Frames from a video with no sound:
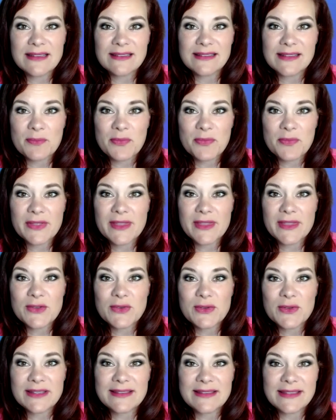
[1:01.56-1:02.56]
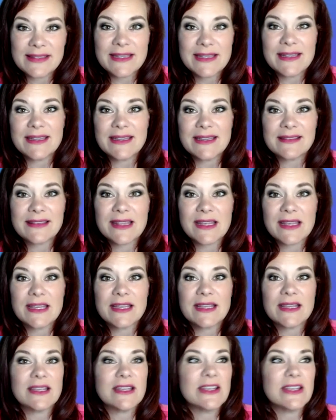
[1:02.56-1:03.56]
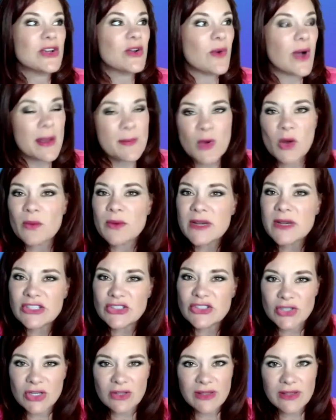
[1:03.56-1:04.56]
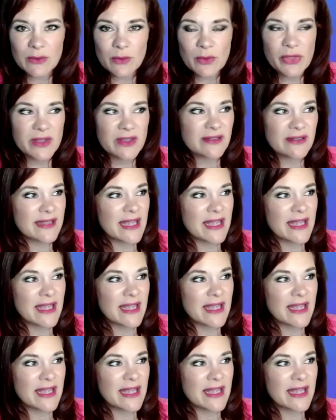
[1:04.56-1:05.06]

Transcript: something that you could see. It's like, I'm already struggling with this,